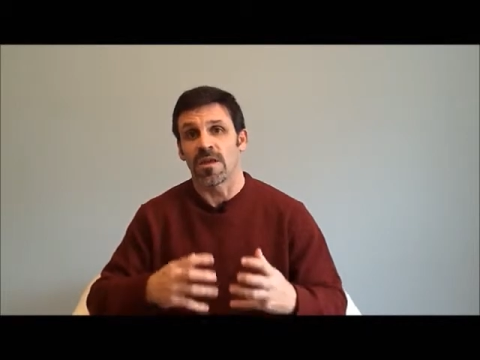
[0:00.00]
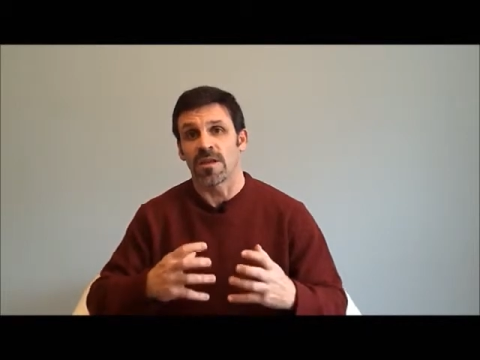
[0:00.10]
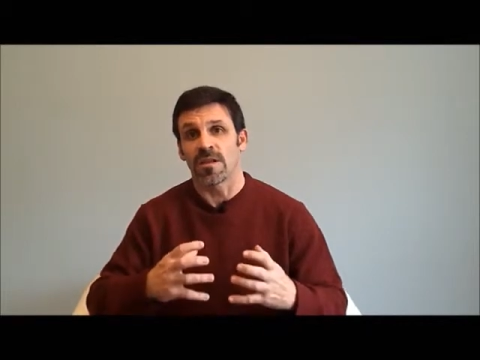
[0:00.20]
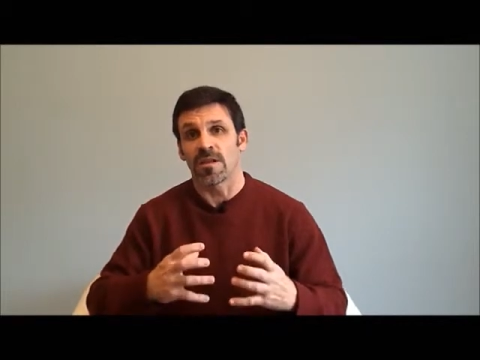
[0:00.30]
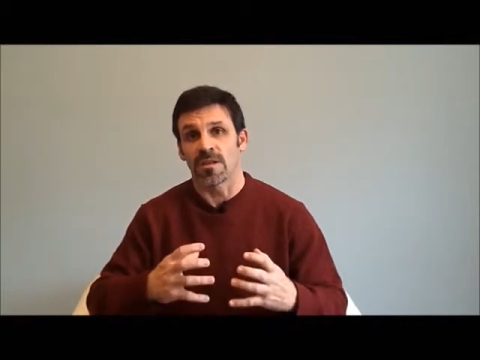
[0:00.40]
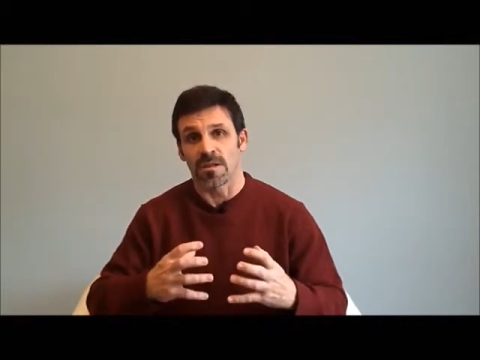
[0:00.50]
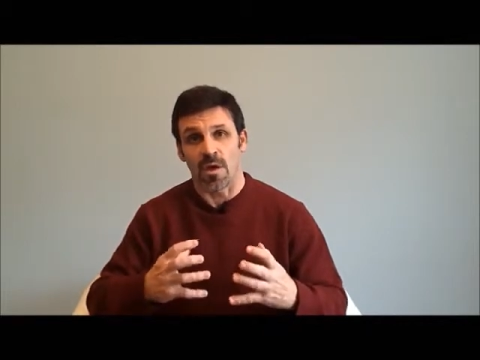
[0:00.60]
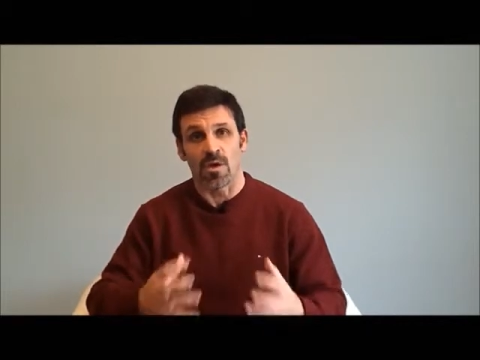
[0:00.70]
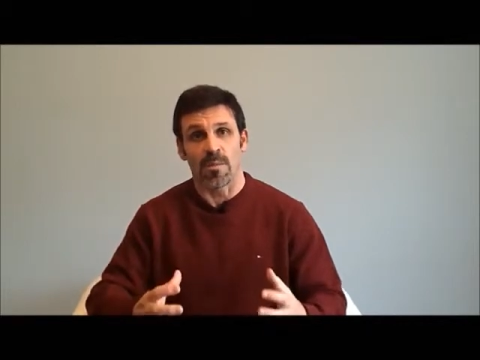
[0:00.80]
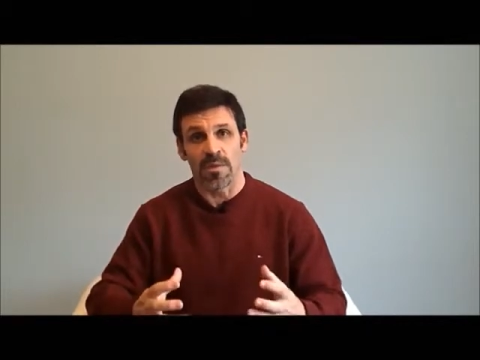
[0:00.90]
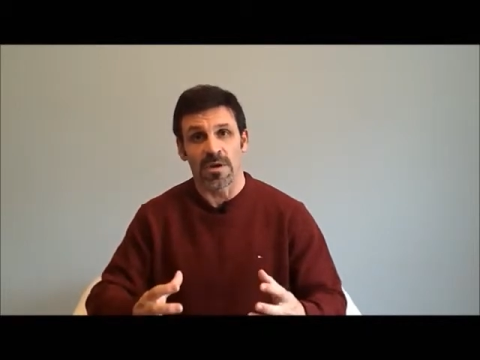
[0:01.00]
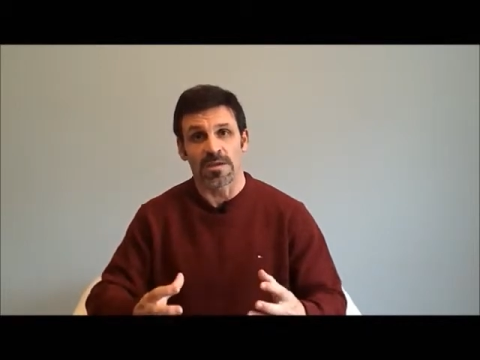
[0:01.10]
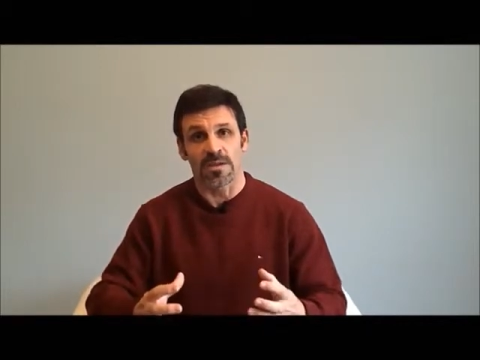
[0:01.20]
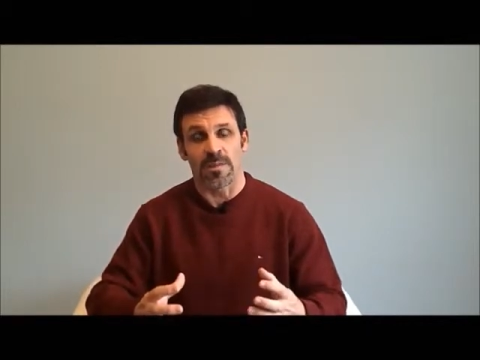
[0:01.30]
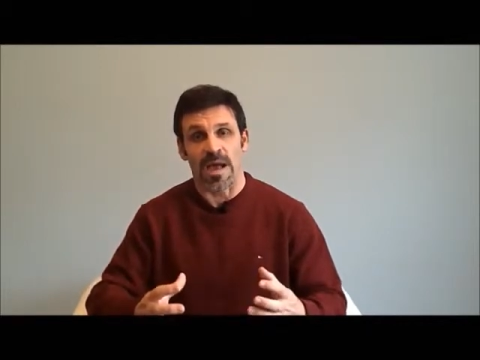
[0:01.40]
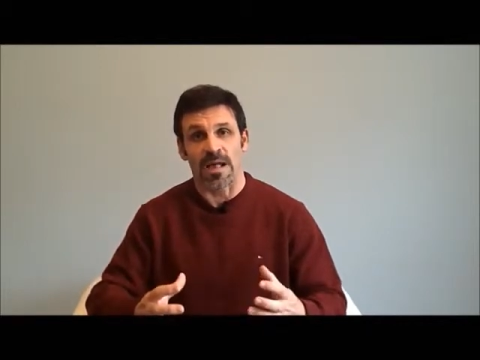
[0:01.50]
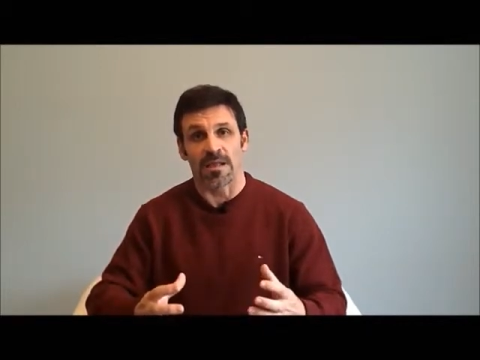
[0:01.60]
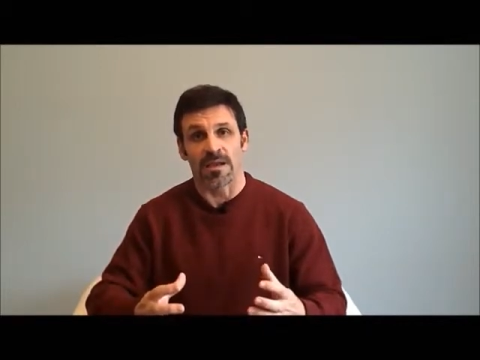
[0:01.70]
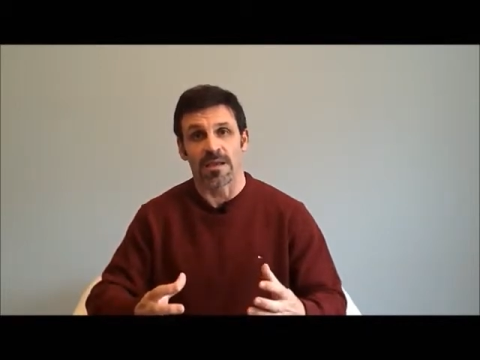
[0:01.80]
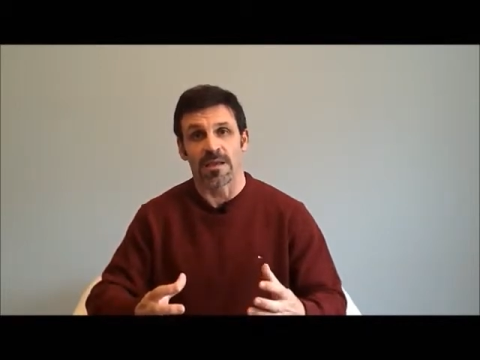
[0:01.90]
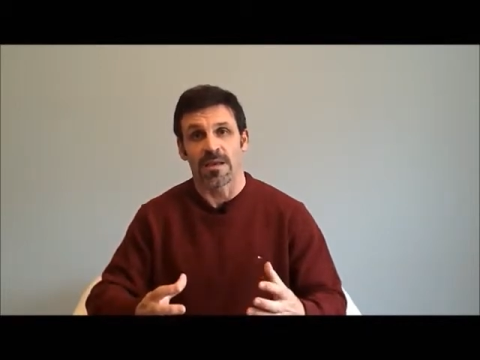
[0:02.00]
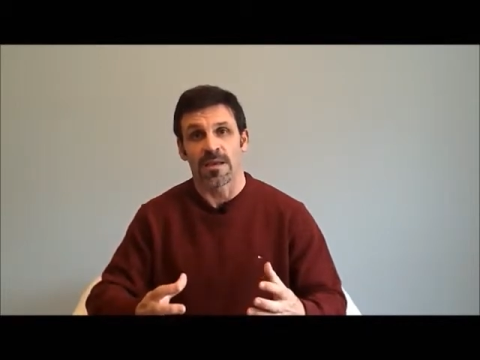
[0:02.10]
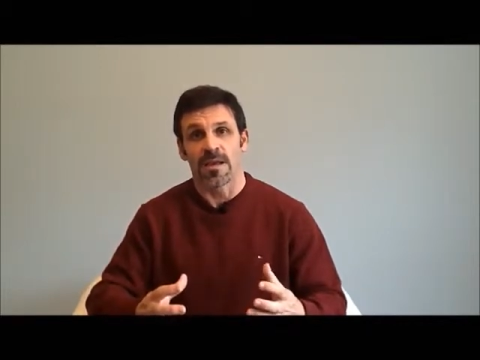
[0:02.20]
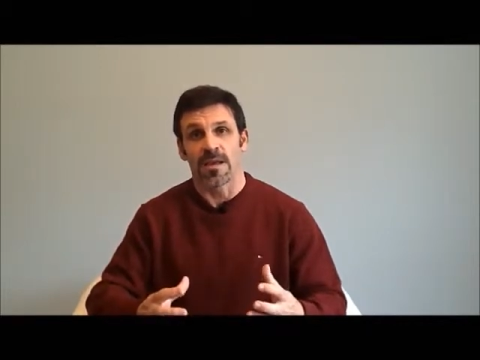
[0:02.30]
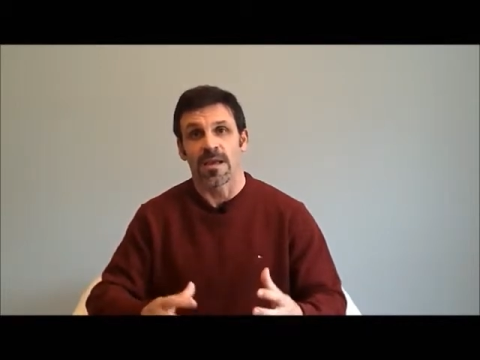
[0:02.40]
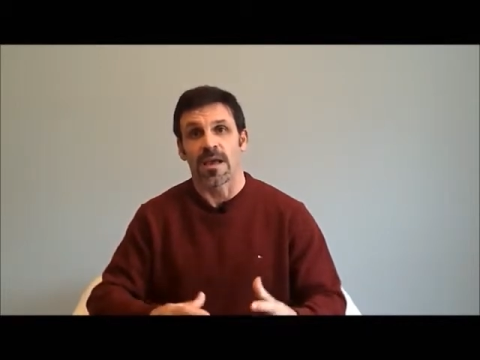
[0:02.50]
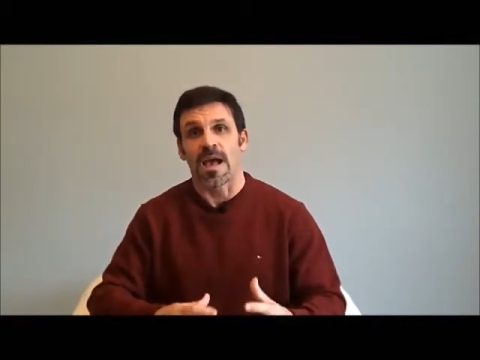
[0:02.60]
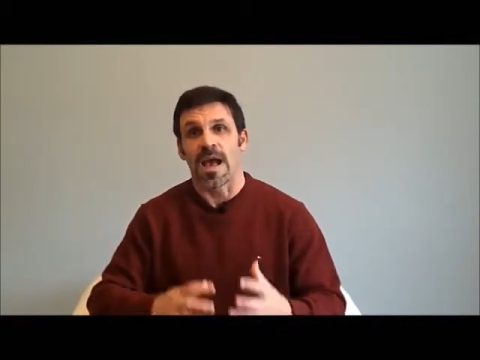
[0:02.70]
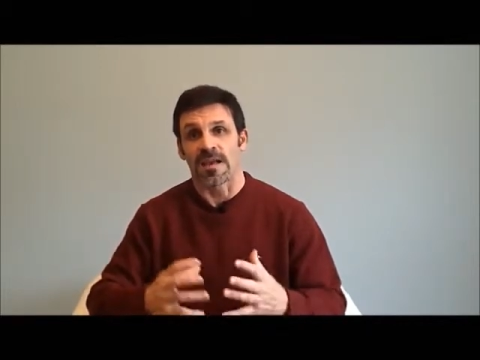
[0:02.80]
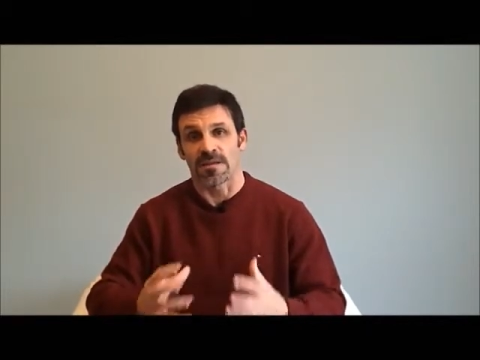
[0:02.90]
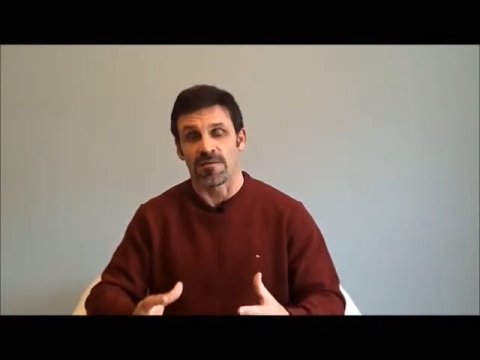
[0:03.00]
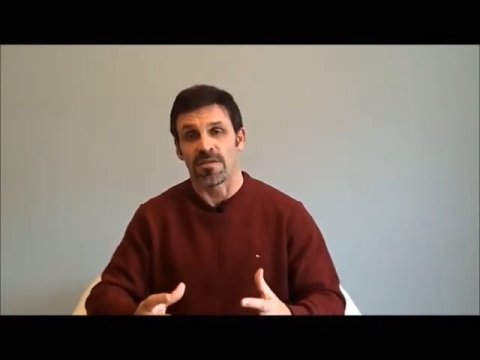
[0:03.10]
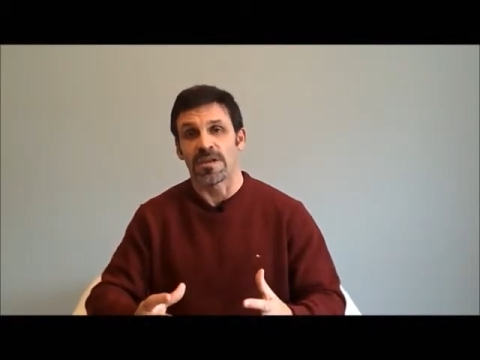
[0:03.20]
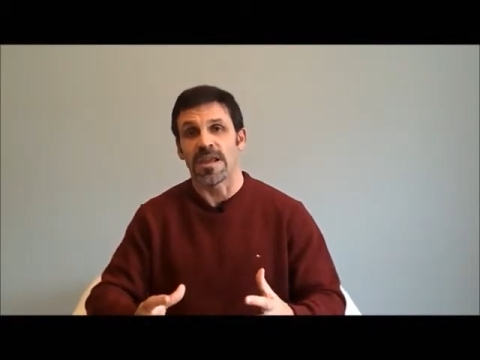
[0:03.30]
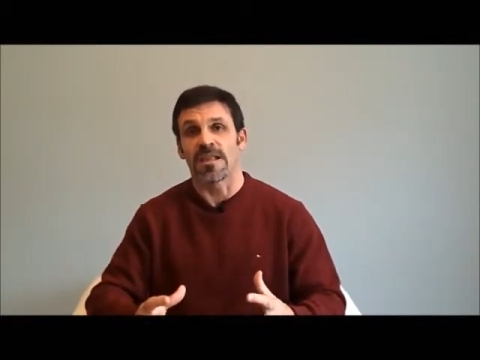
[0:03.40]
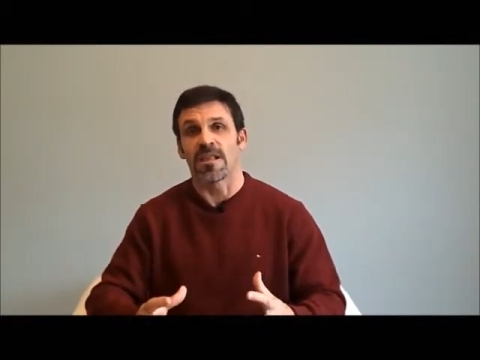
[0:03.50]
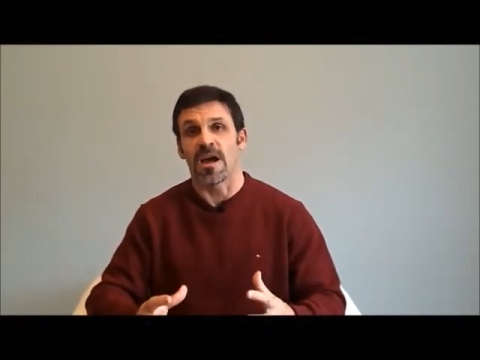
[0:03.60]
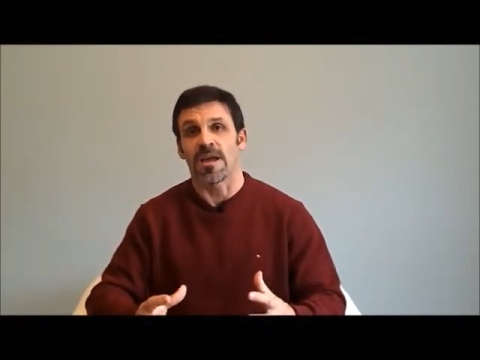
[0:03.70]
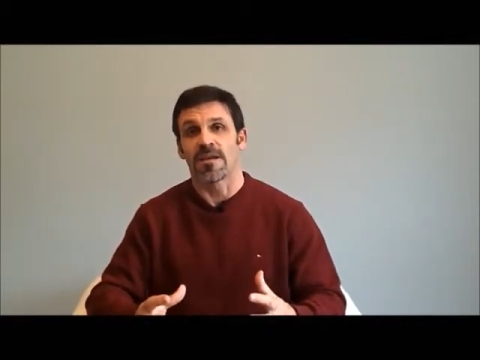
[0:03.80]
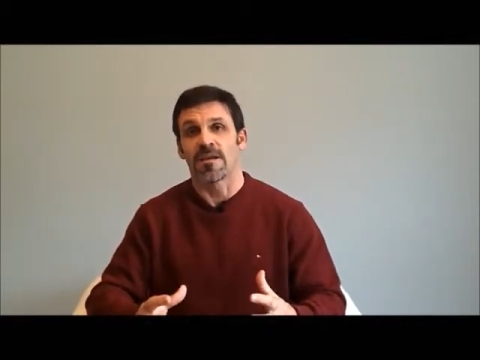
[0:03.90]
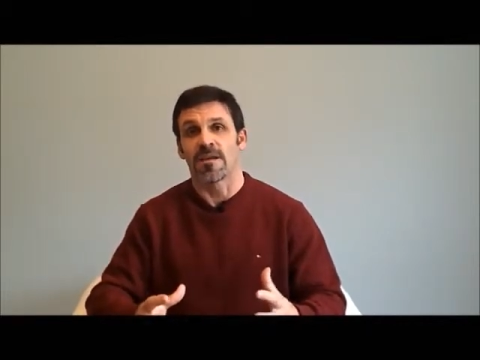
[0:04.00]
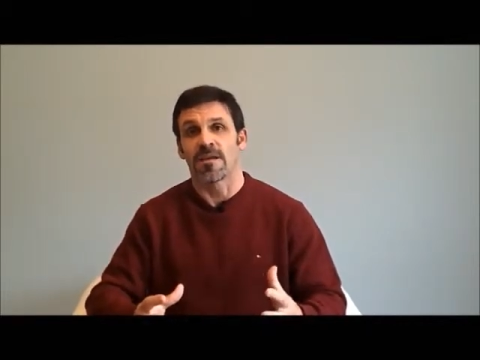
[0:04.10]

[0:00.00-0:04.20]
the local municipality as of the deadline,